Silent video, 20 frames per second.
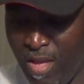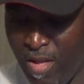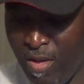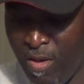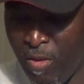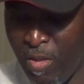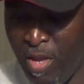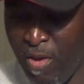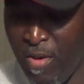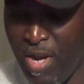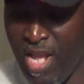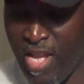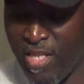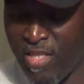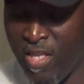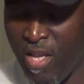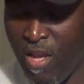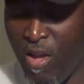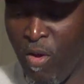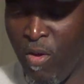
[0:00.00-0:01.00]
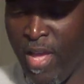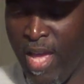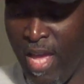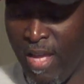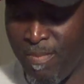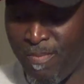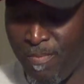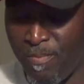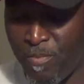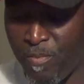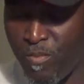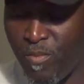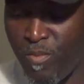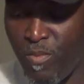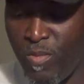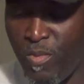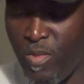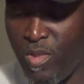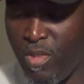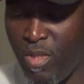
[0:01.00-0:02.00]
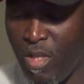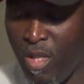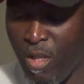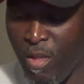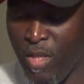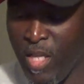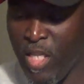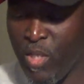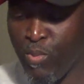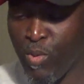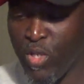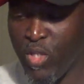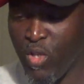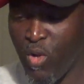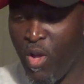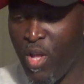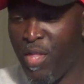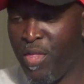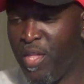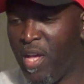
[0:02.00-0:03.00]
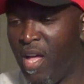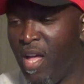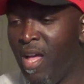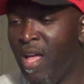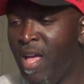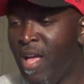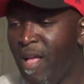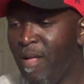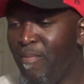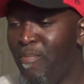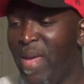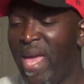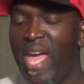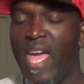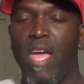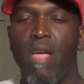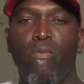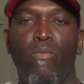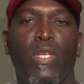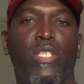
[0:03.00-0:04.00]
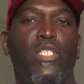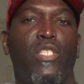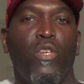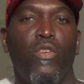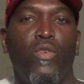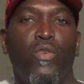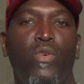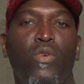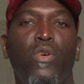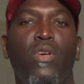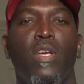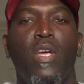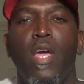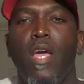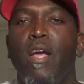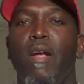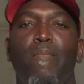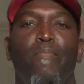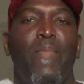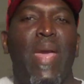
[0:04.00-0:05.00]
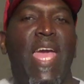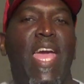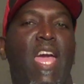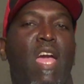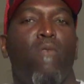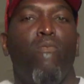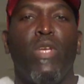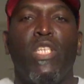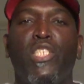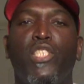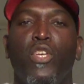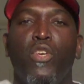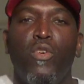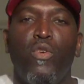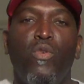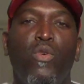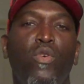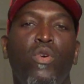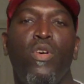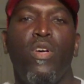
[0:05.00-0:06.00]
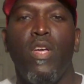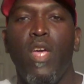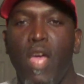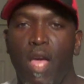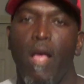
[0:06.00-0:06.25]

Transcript: Oh, there it is. Okay. This was on the Mary Sue. My Mary Sue.